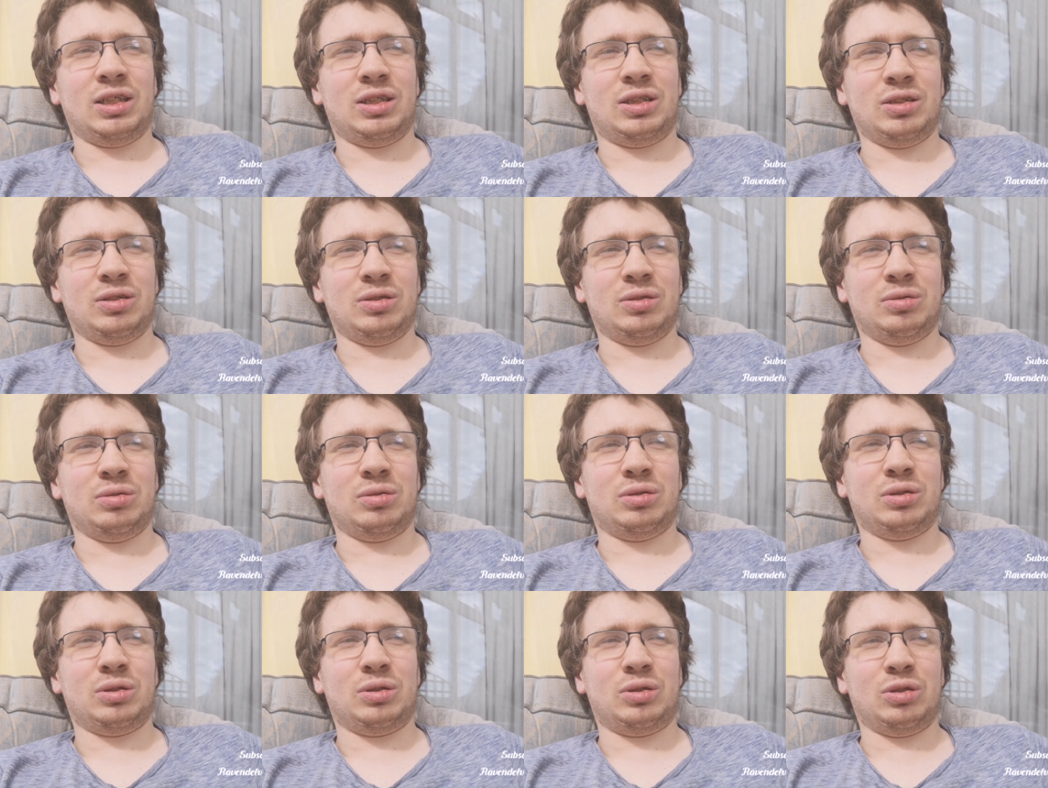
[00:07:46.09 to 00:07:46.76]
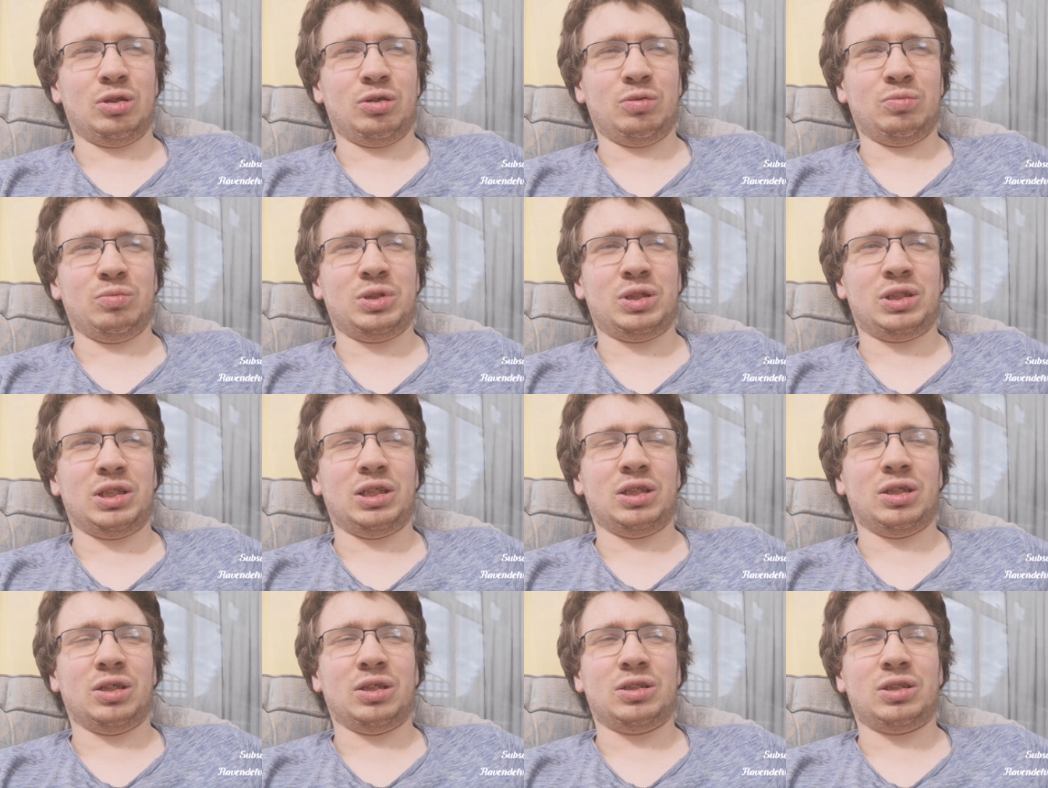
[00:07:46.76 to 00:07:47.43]
do storm
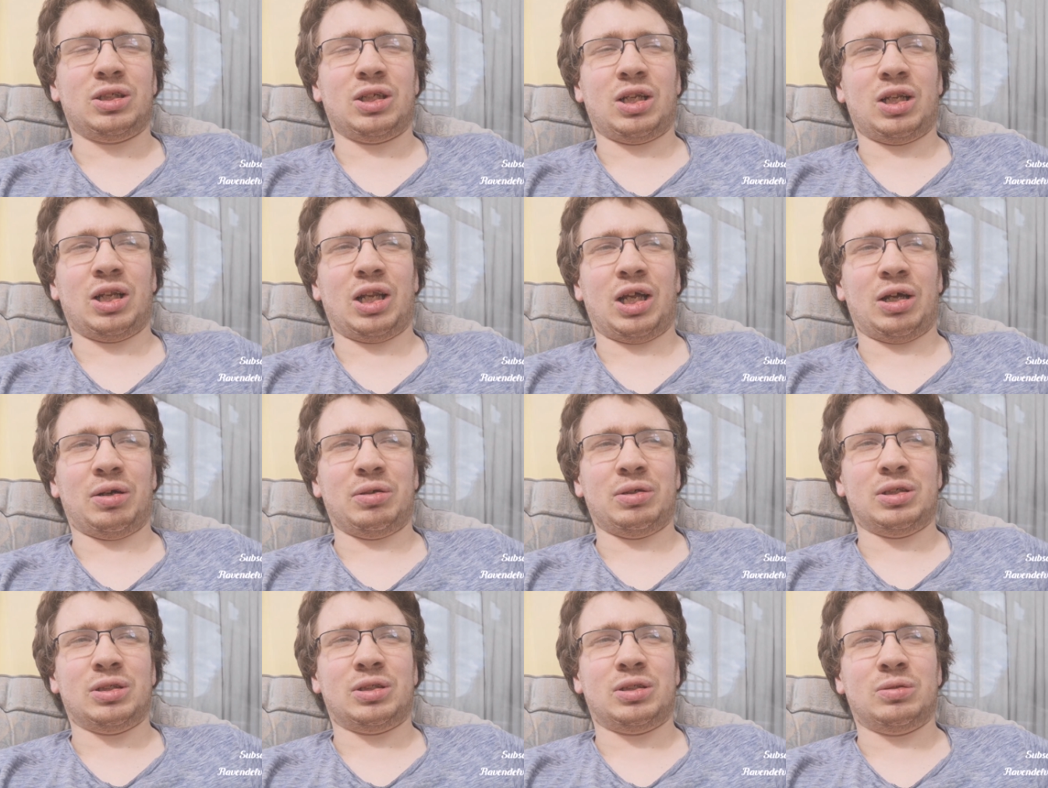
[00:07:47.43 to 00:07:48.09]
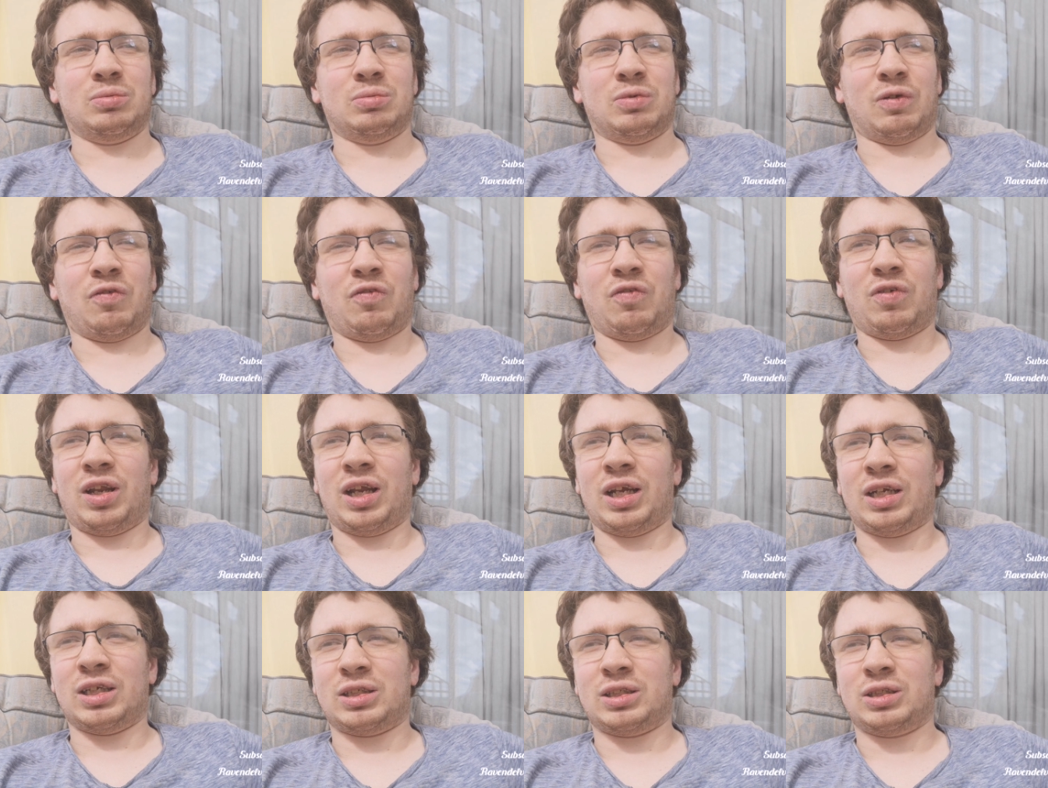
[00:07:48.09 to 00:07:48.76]
shields allow you to
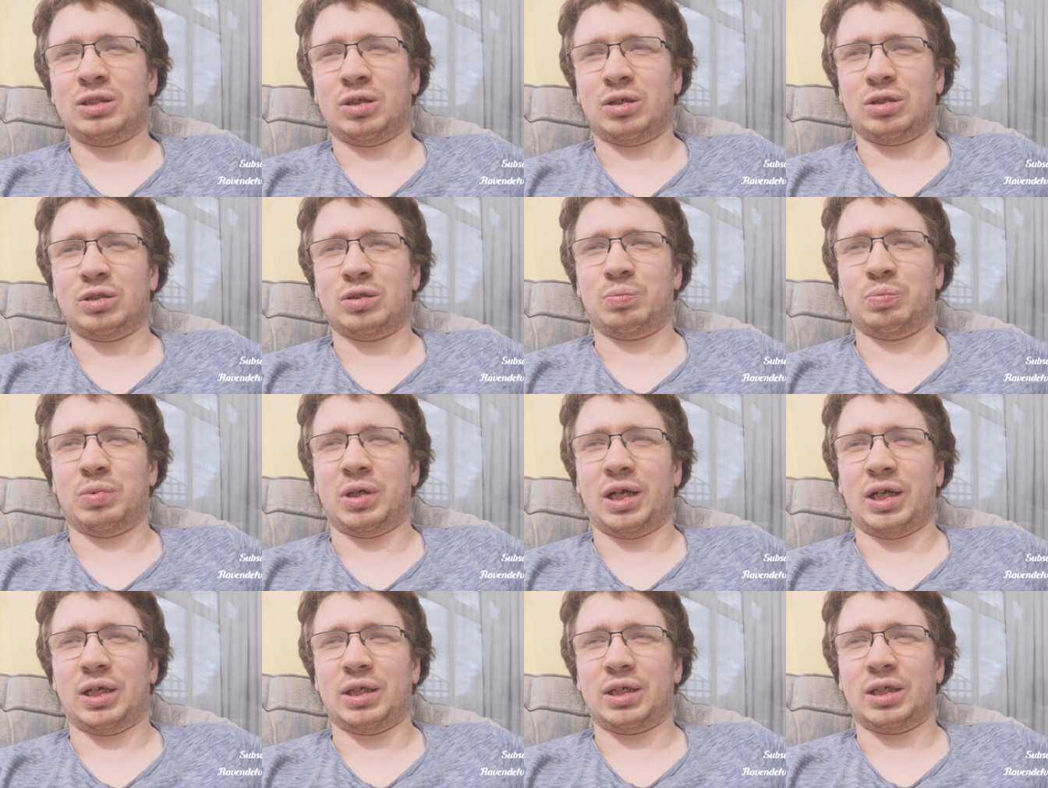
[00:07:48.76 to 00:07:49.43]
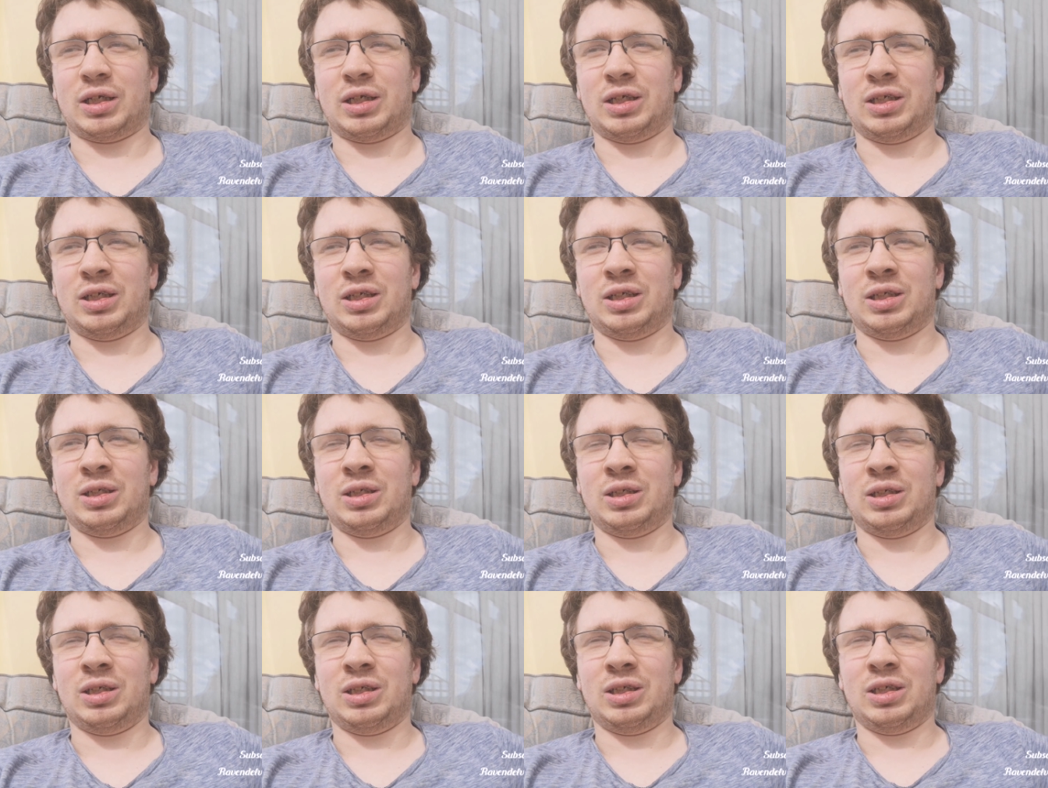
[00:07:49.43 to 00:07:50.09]
reflect shots back?
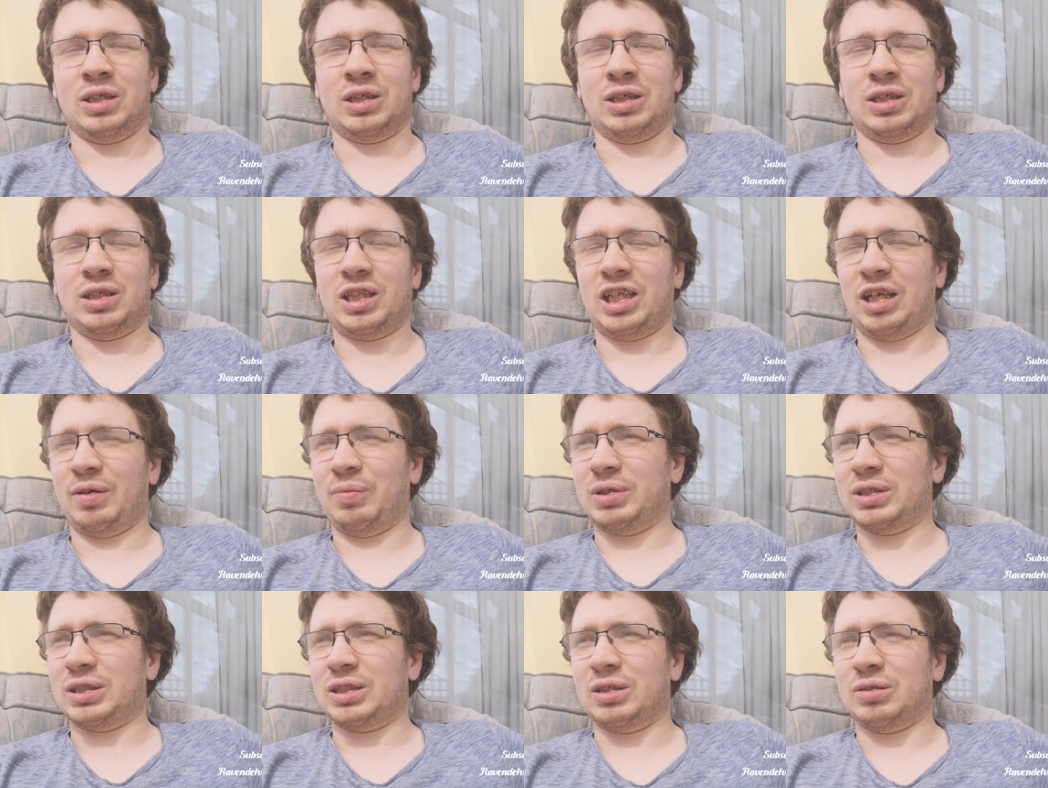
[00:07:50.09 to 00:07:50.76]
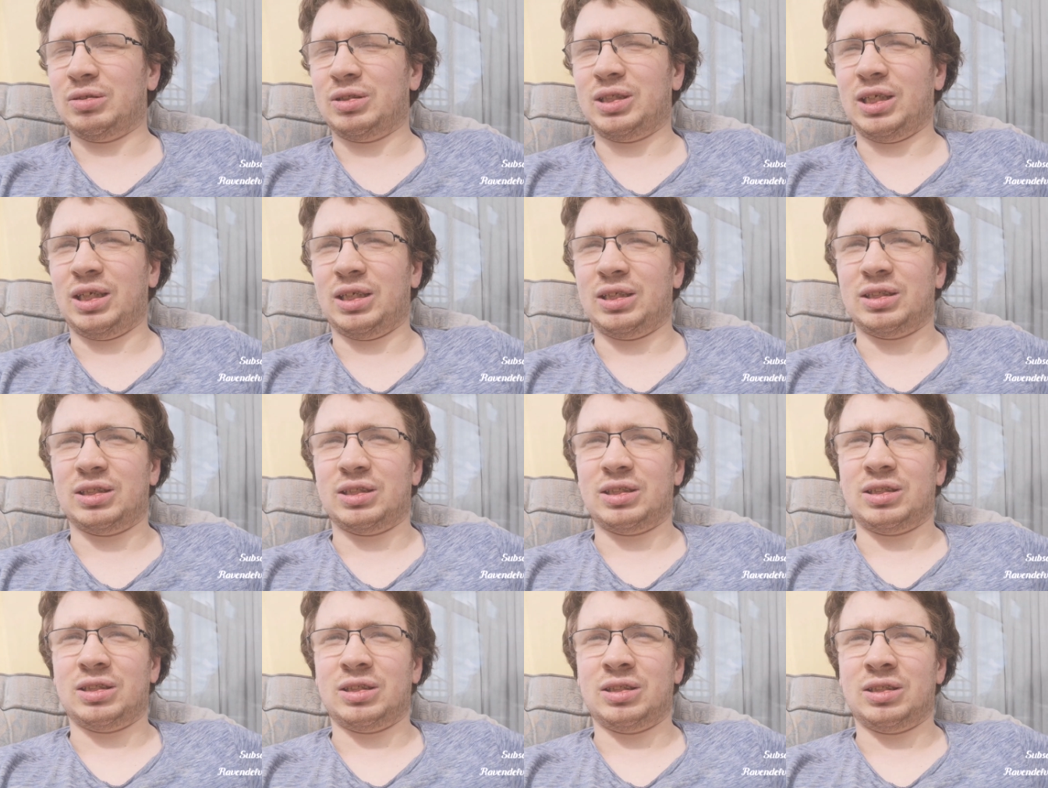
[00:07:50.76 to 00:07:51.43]
That makes no
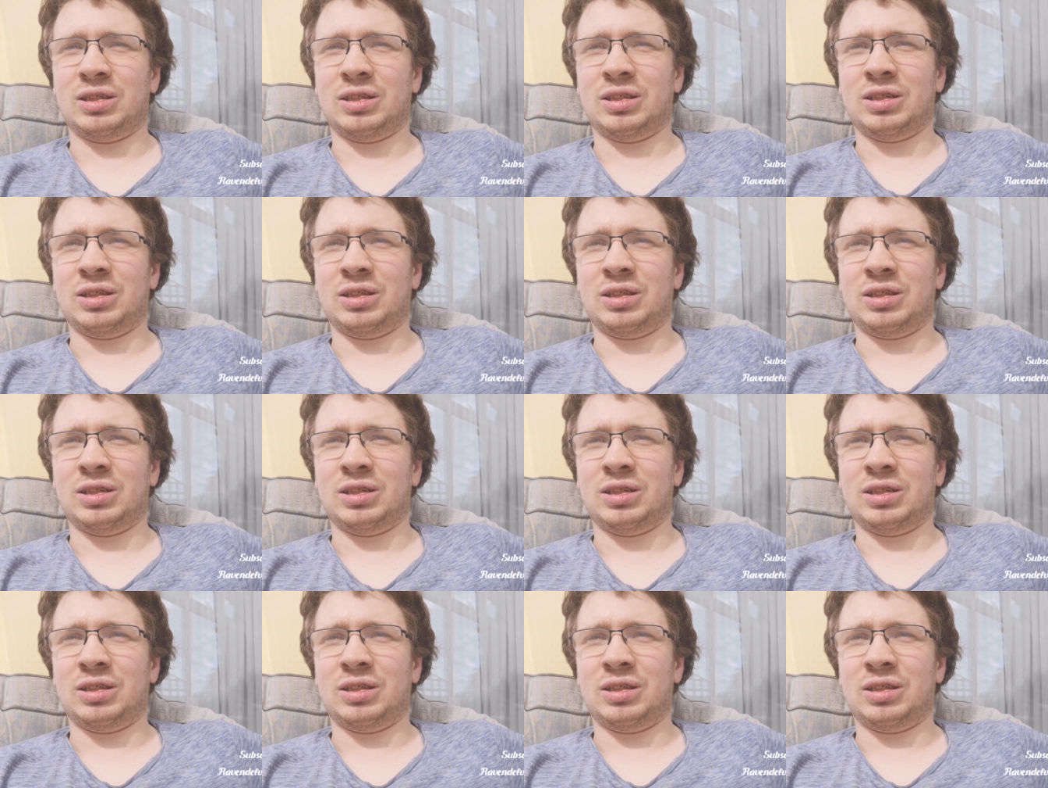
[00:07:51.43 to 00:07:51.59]
sense.